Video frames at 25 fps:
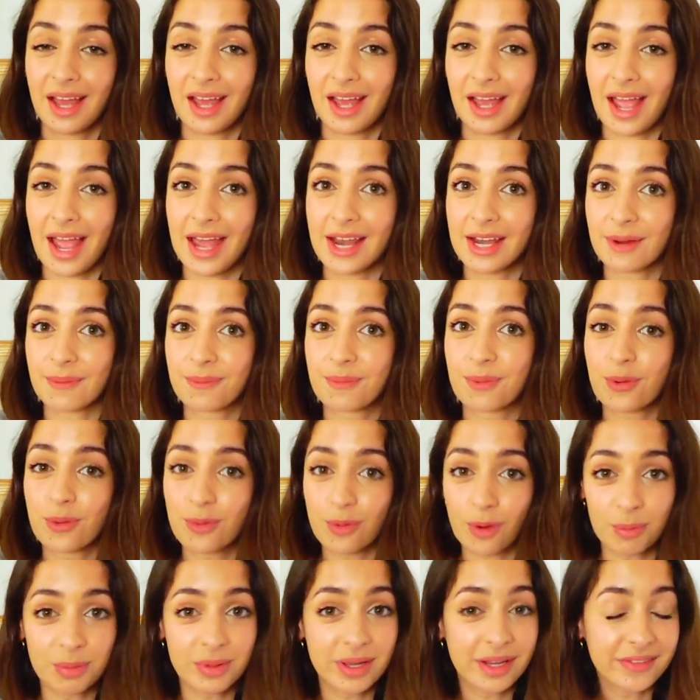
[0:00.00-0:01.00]
and
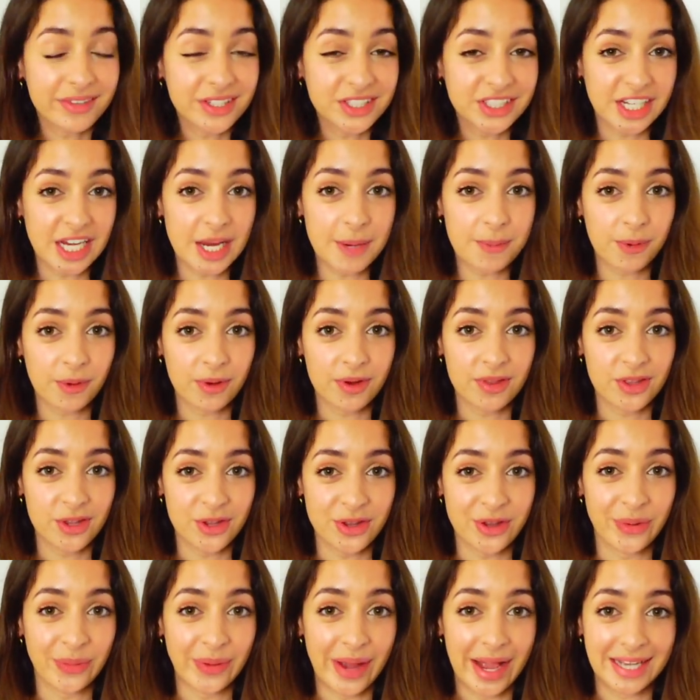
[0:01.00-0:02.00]
probably even cheaper in
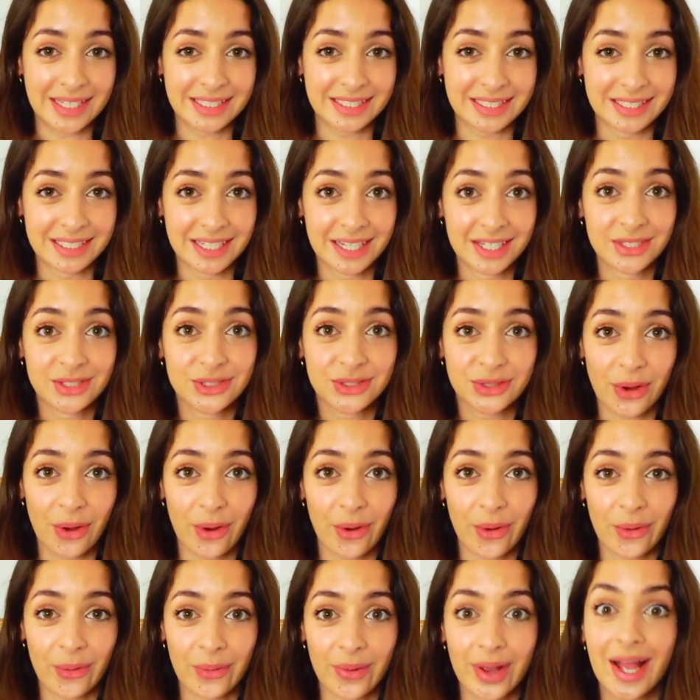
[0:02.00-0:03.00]
the US.
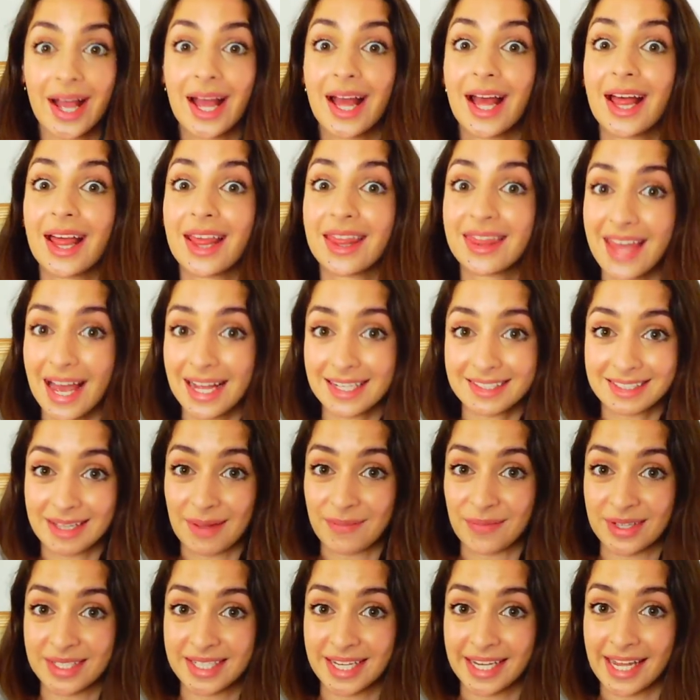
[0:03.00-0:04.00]
So that's
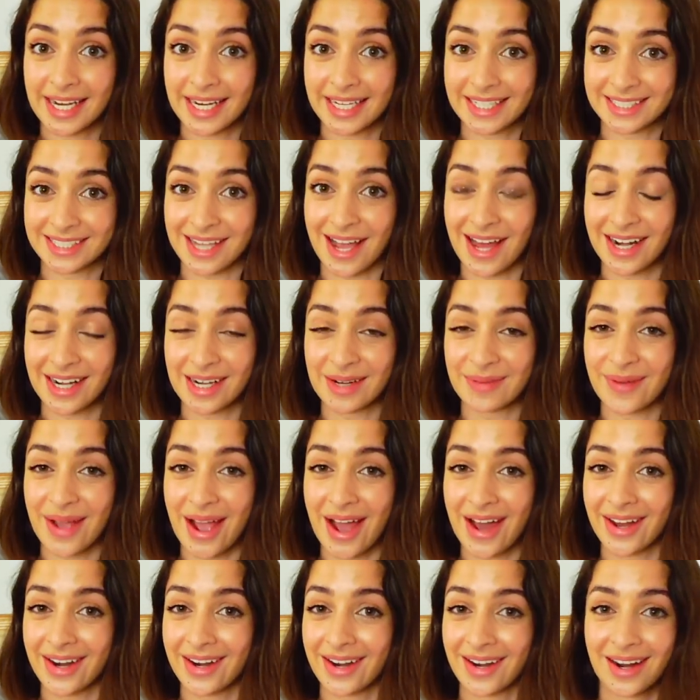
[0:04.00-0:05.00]
something to get excited
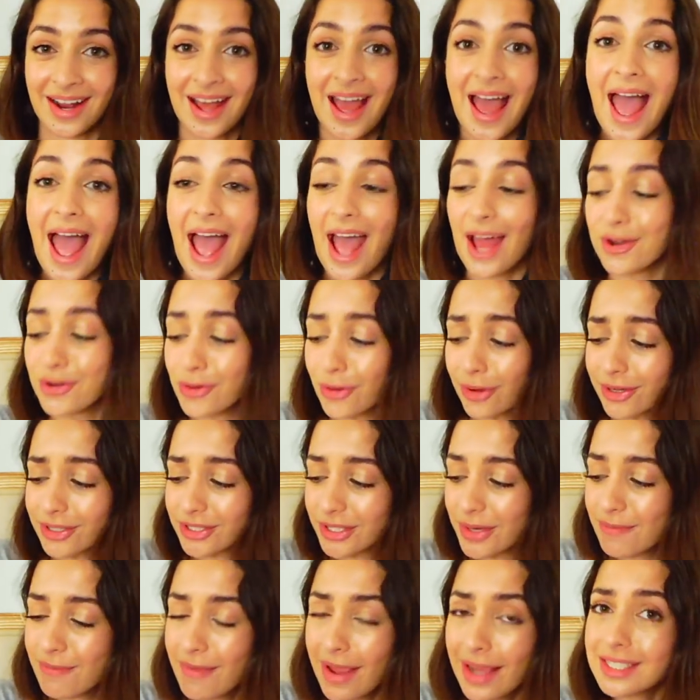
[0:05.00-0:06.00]
about. Not
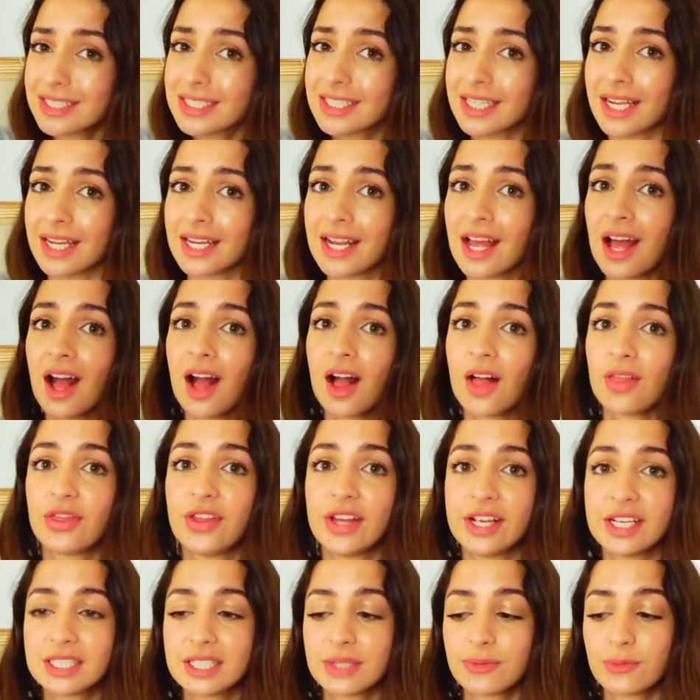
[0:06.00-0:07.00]
to mention,
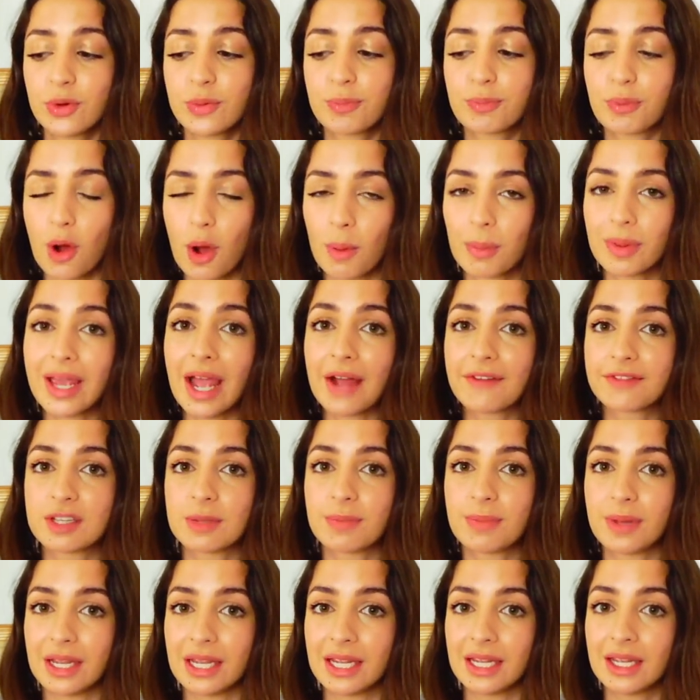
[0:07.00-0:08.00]
these would probably have
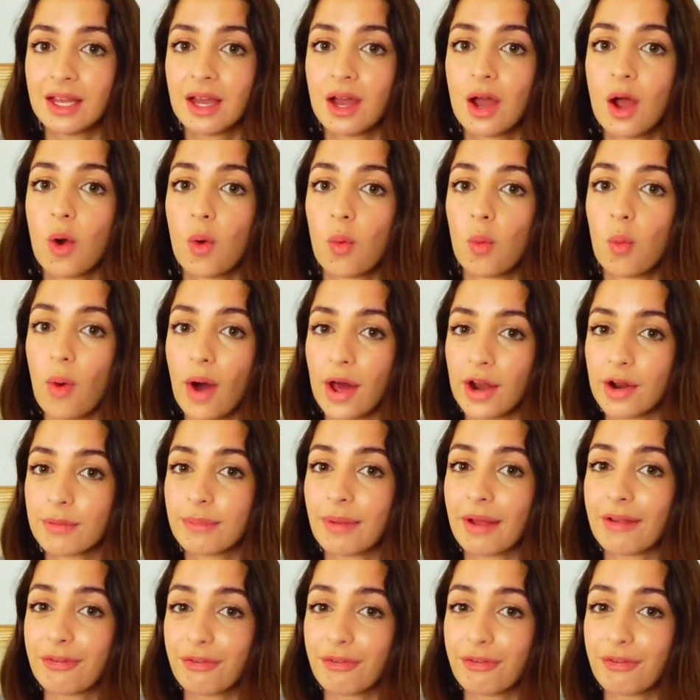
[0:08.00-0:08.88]
to be one of my